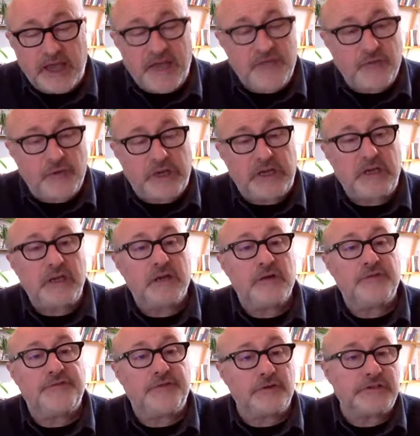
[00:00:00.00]
every
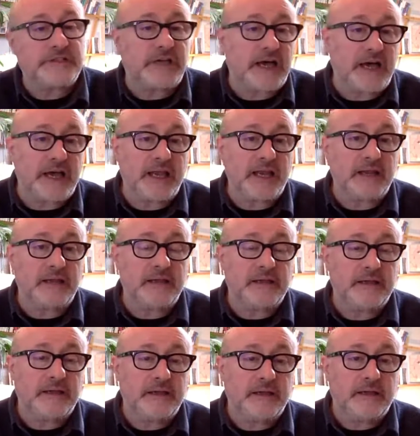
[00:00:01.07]
fossil
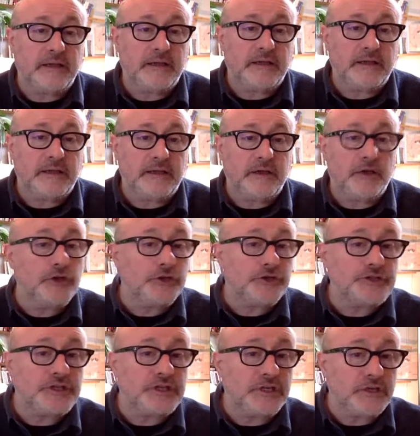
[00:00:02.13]

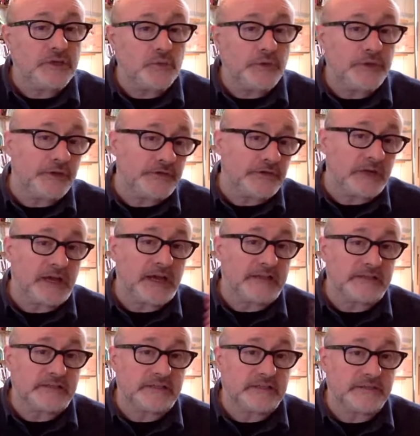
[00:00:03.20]
energy we
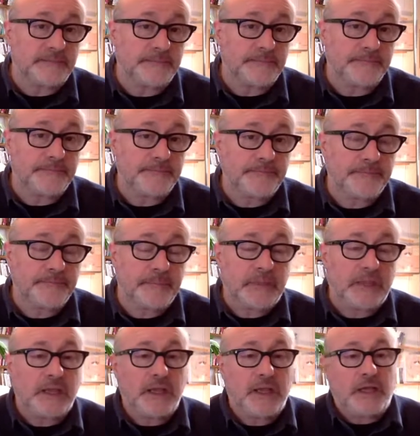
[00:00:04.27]
utilized.
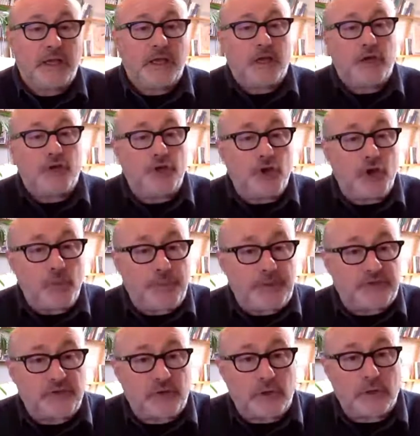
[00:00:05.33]
No
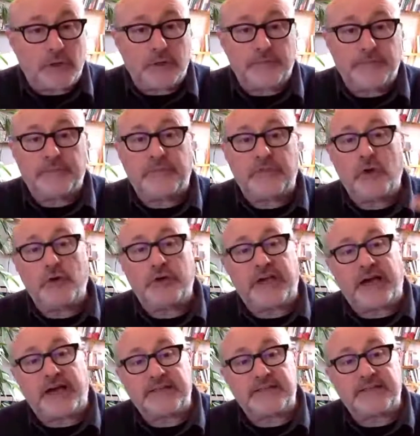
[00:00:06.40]
petrol, no
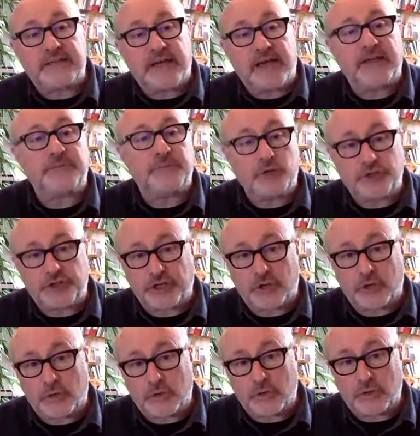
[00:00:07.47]
gas at
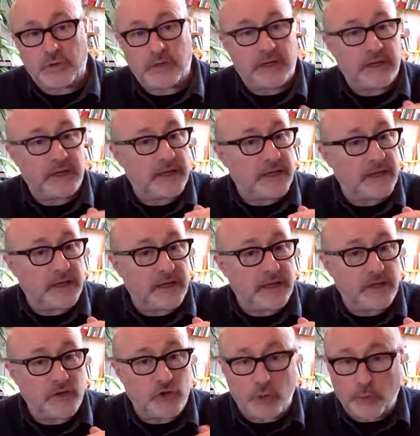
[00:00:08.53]
Pocheco.
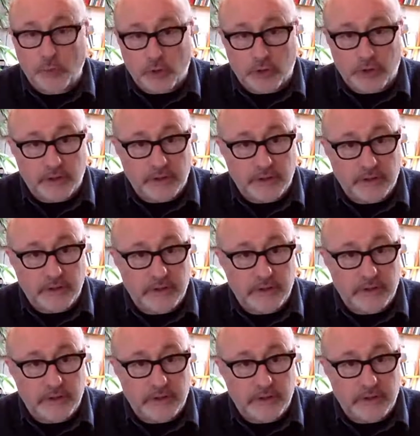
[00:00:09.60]
No more.